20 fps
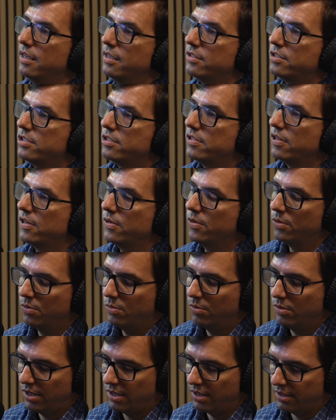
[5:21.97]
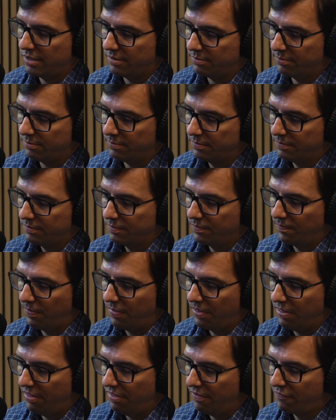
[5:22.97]
So
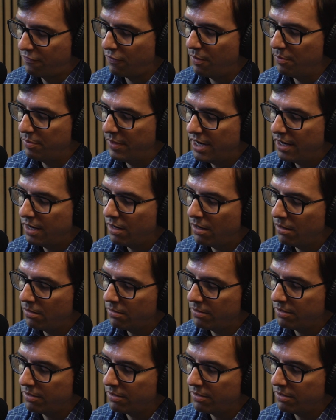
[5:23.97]
from there,